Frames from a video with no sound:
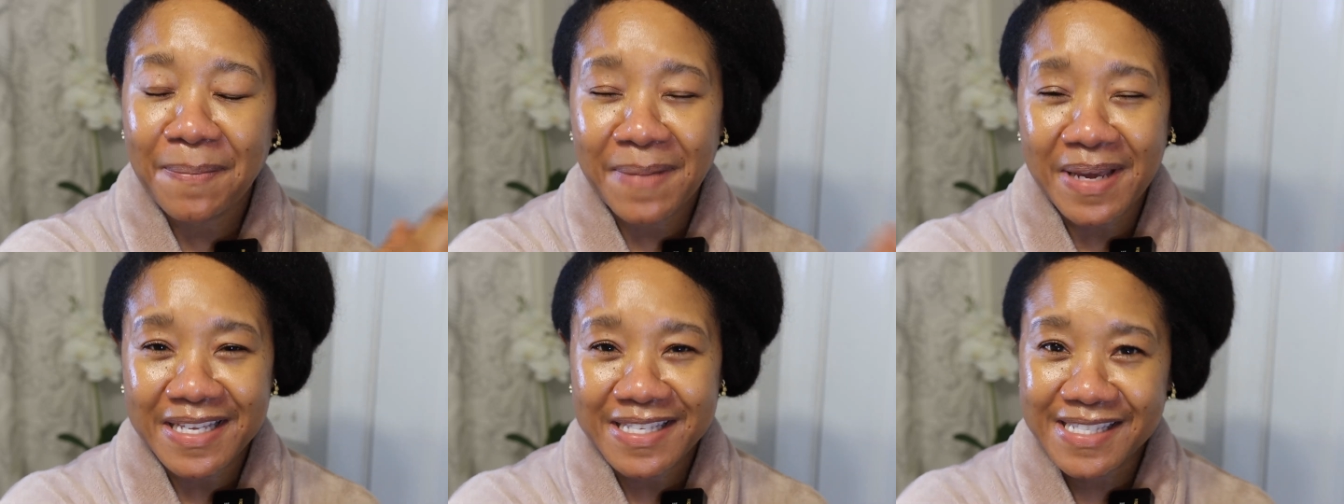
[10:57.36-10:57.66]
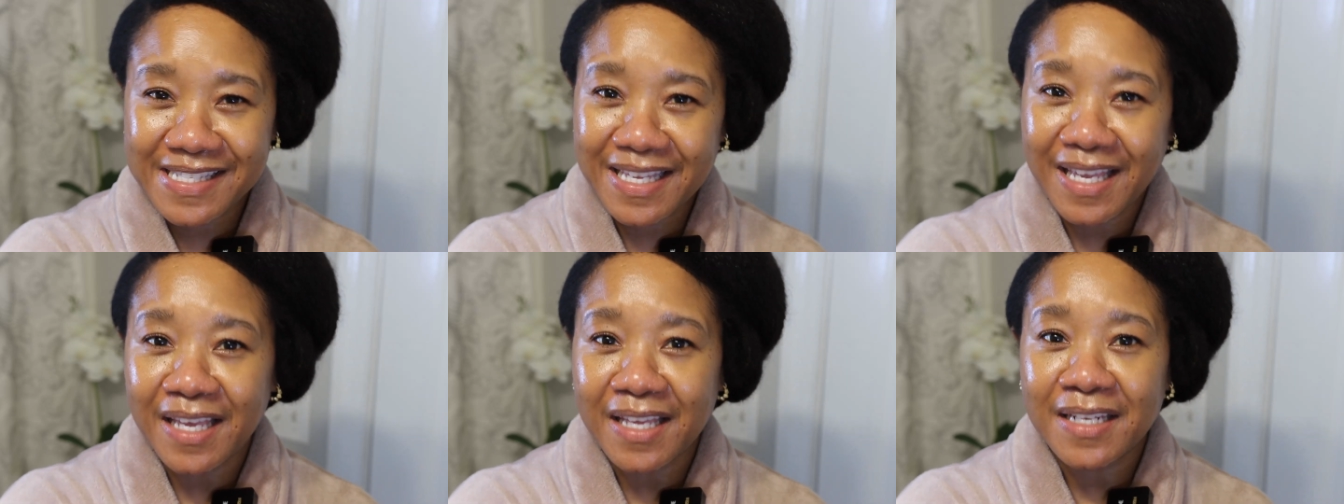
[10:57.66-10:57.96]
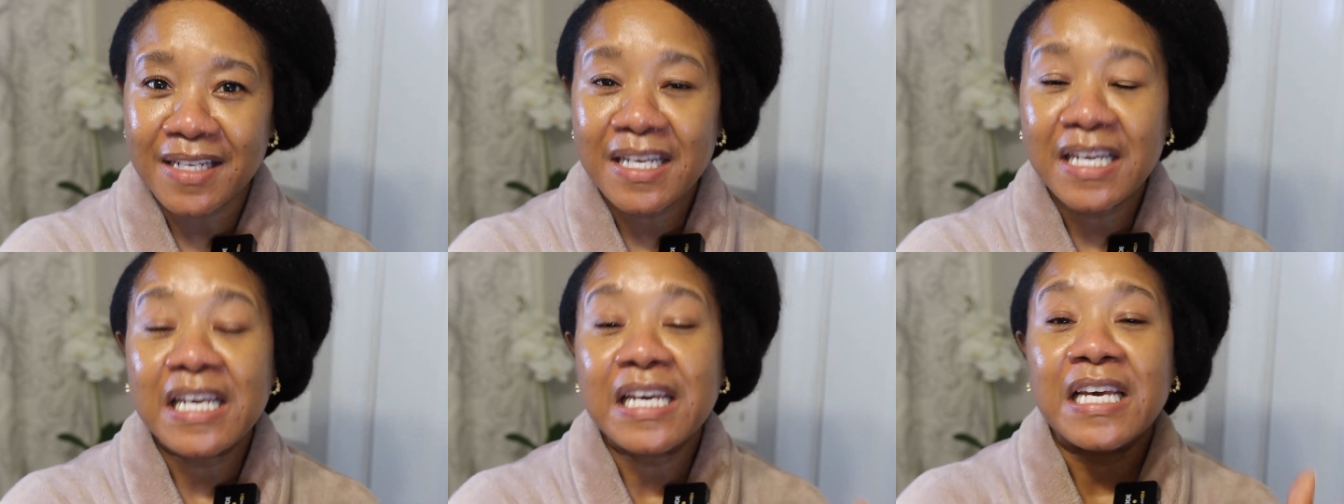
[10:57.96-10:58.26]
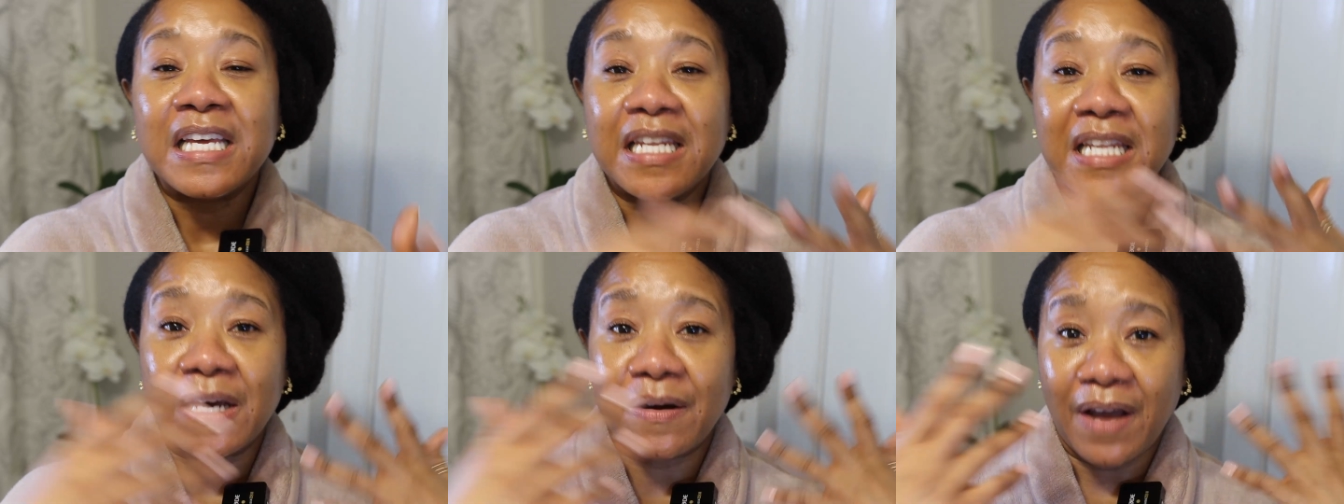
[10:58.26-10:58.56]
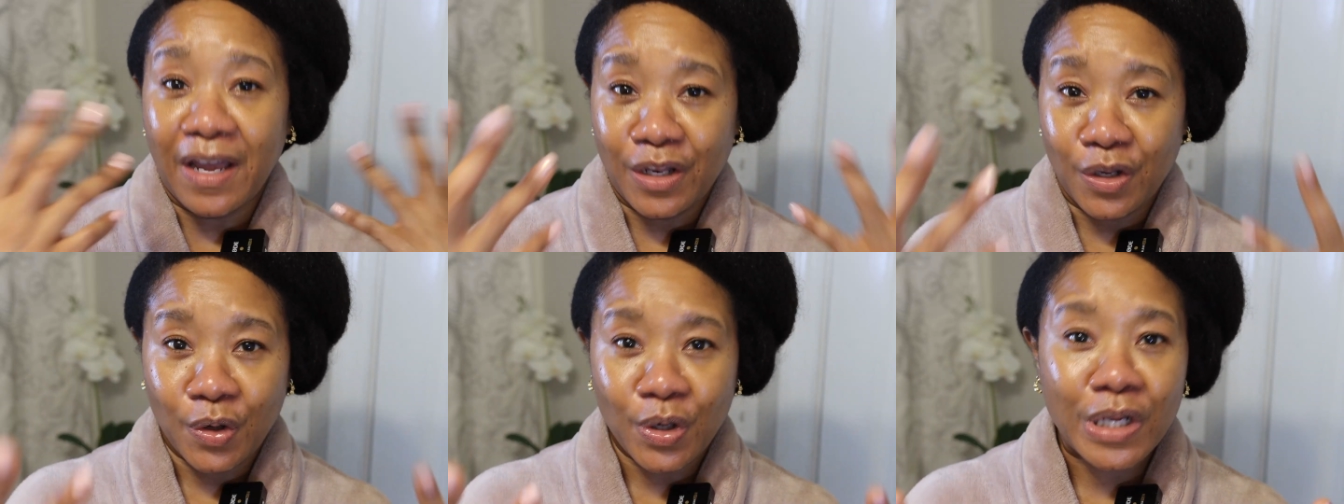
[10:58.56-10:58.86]
my skin. Now,
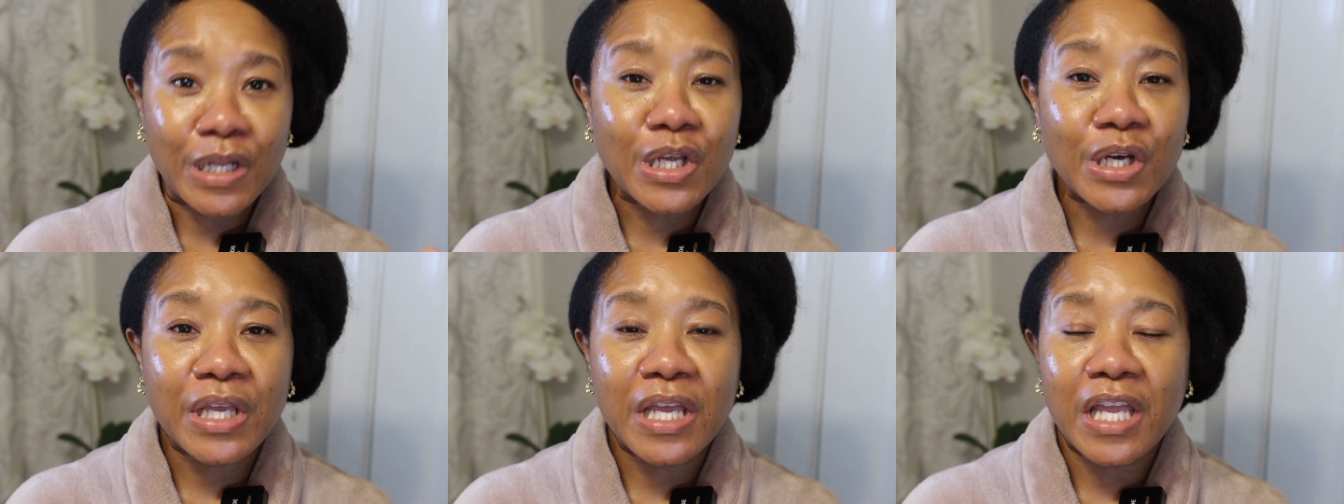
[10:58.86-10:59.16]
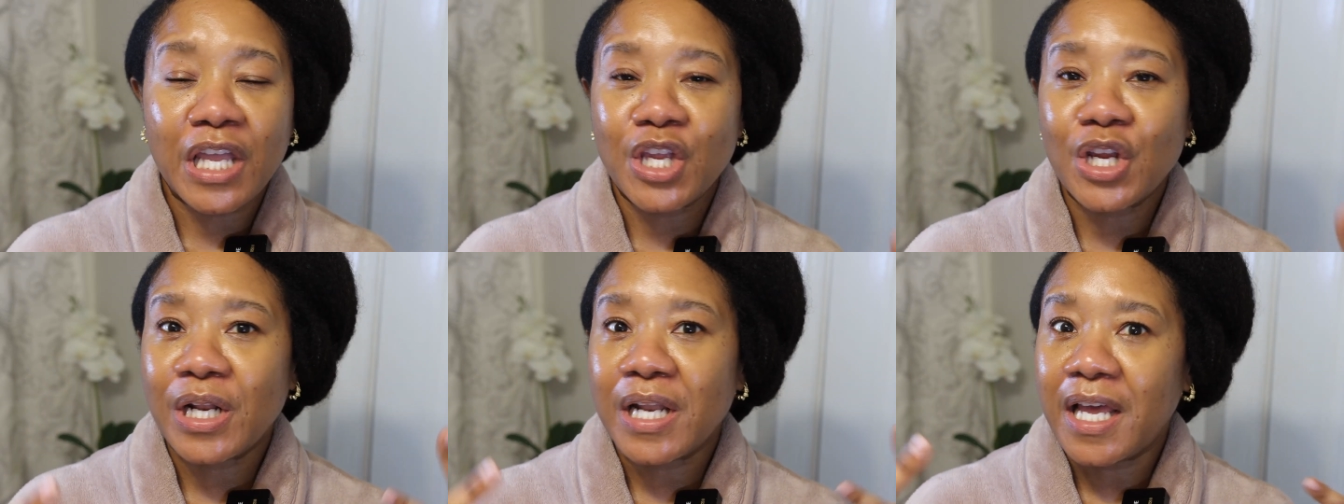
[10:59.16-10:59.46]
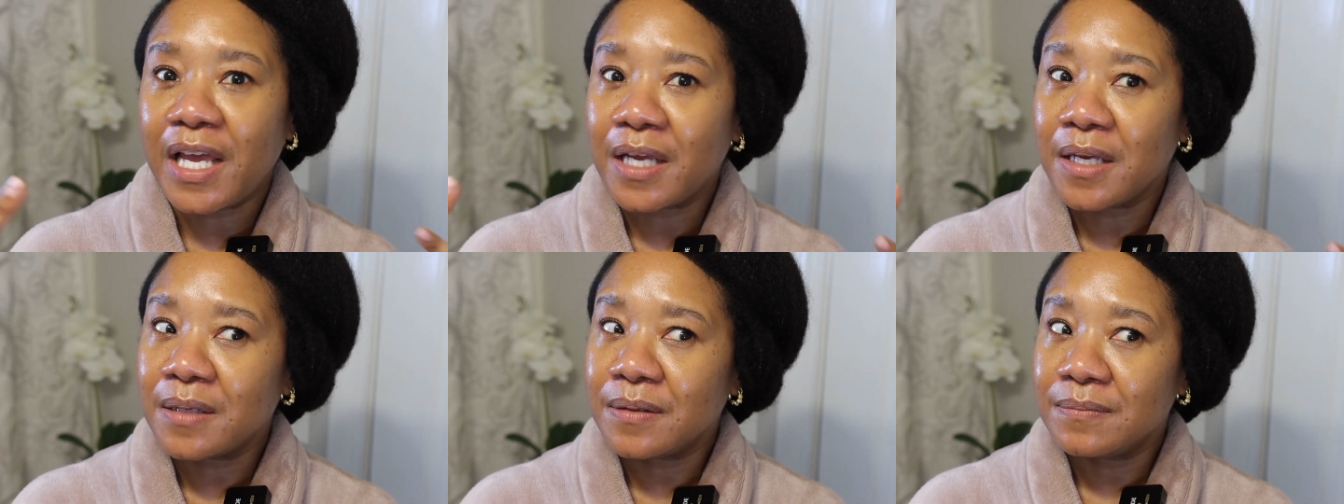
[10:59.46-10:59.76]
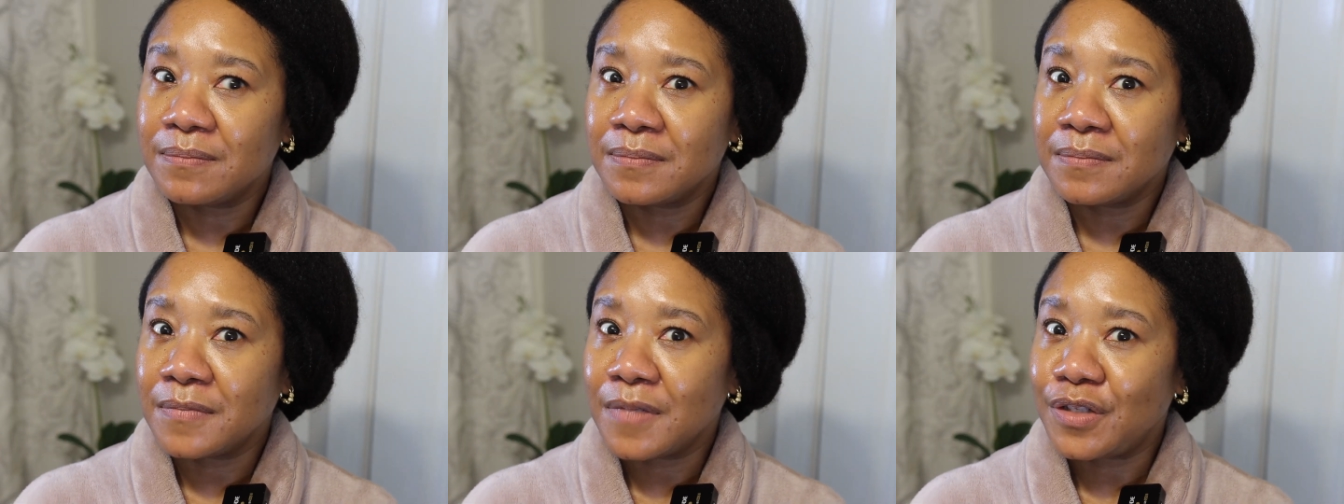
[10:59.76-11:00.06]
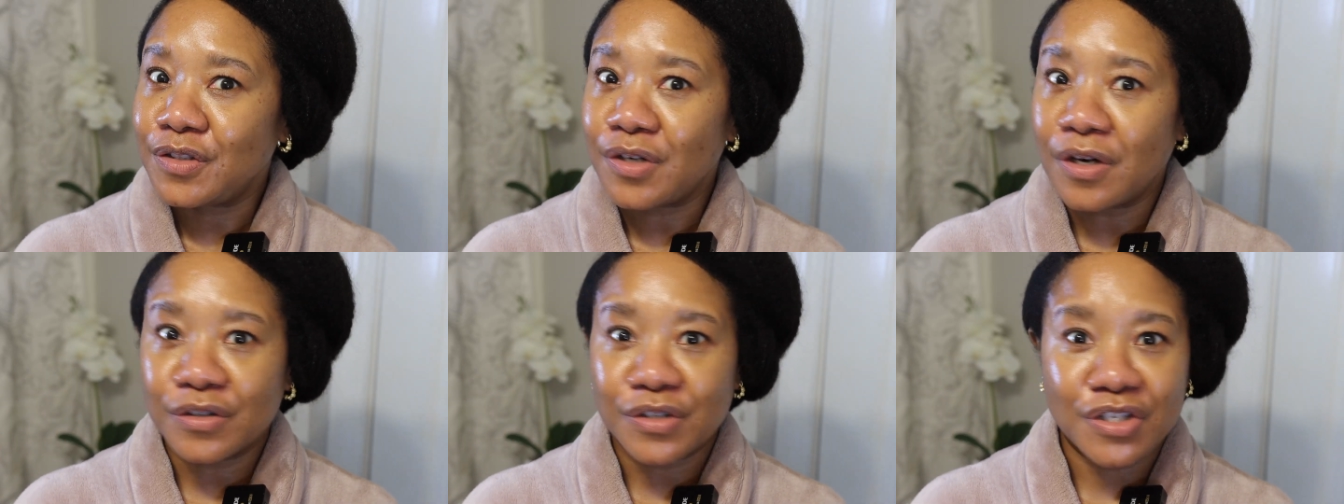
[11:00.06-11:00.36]
I know you're looking and you're like,
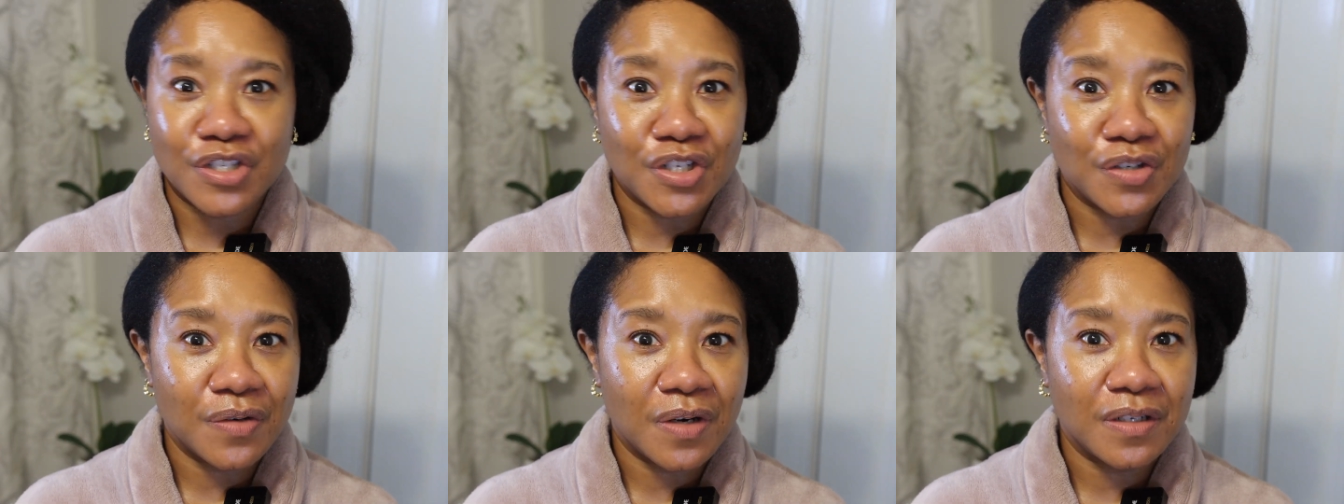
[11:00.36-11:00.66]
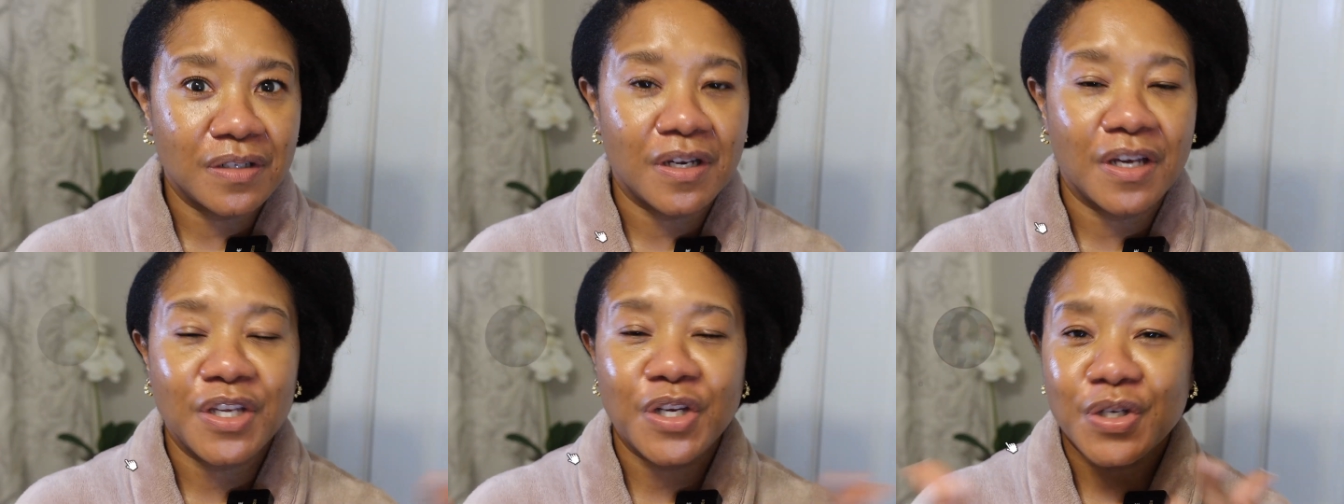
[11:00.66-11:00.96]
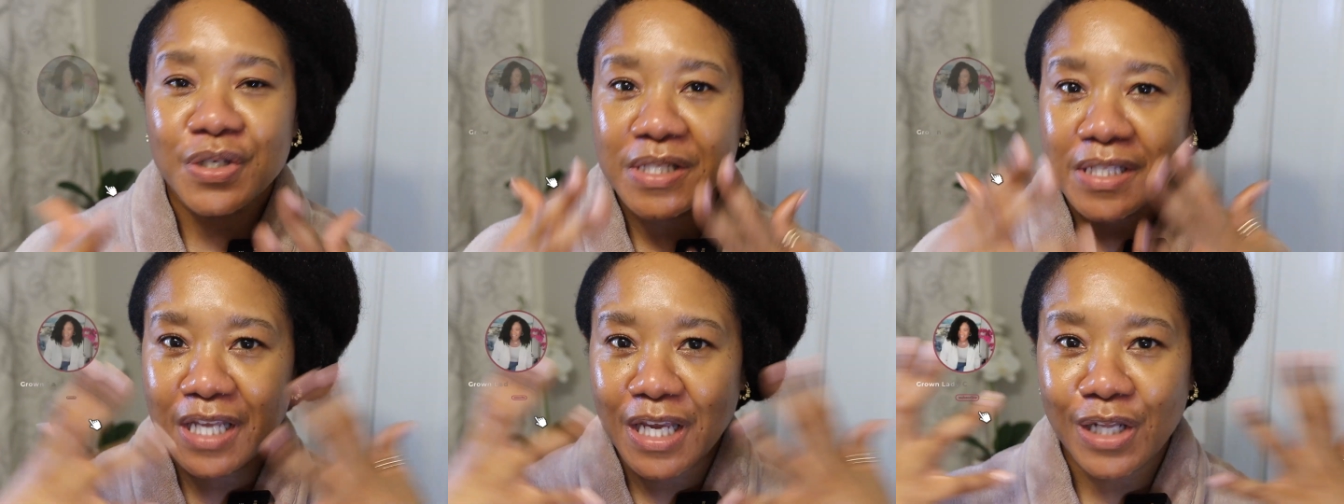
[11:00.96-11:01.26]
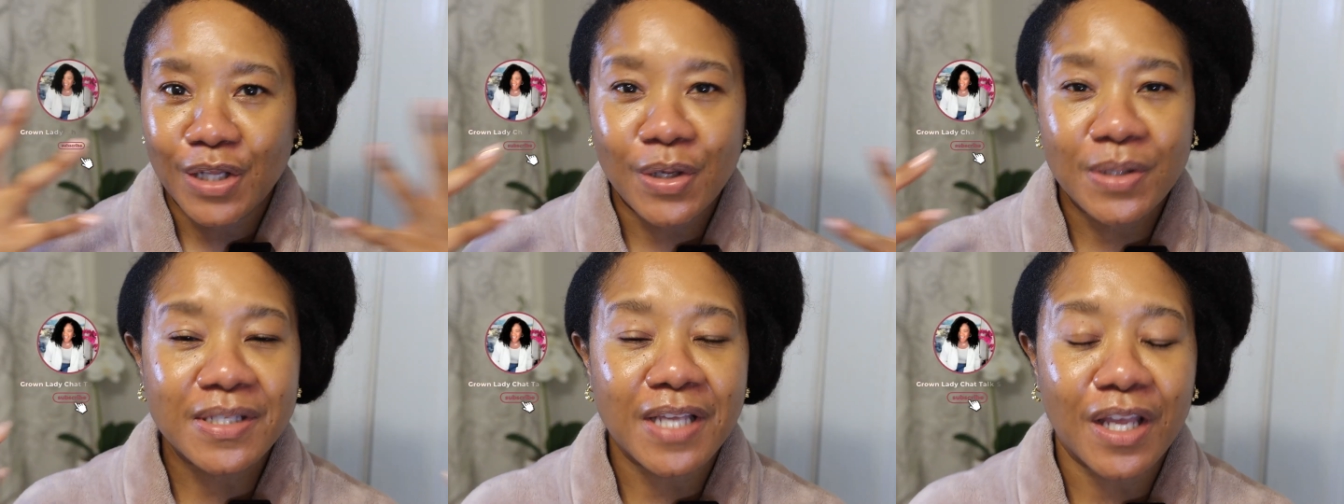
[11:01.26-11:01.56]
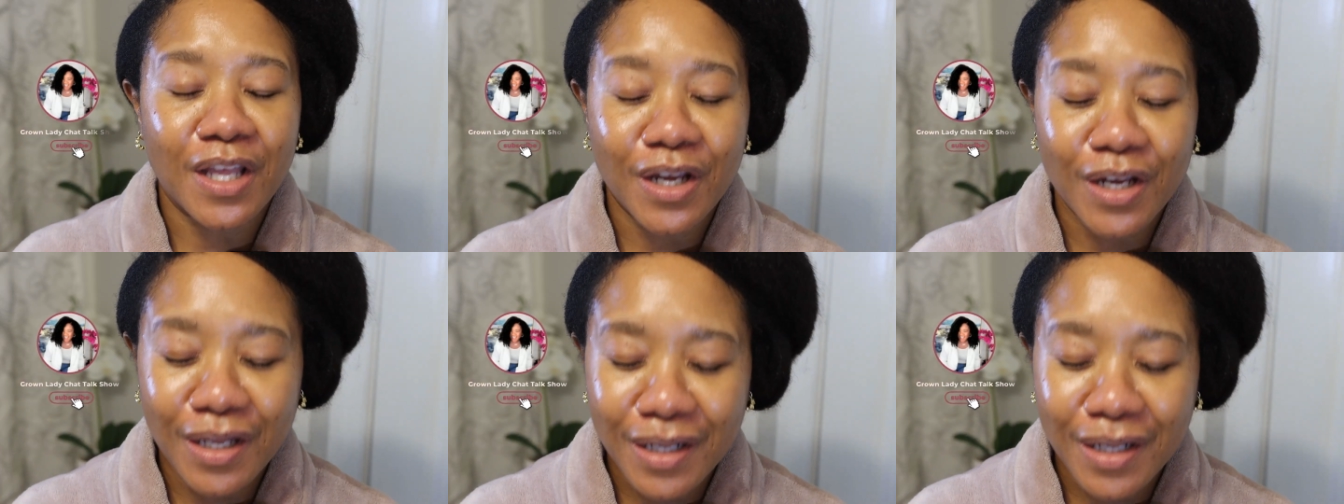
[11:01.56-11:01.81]
Dr. Sherunda, your skin looks like a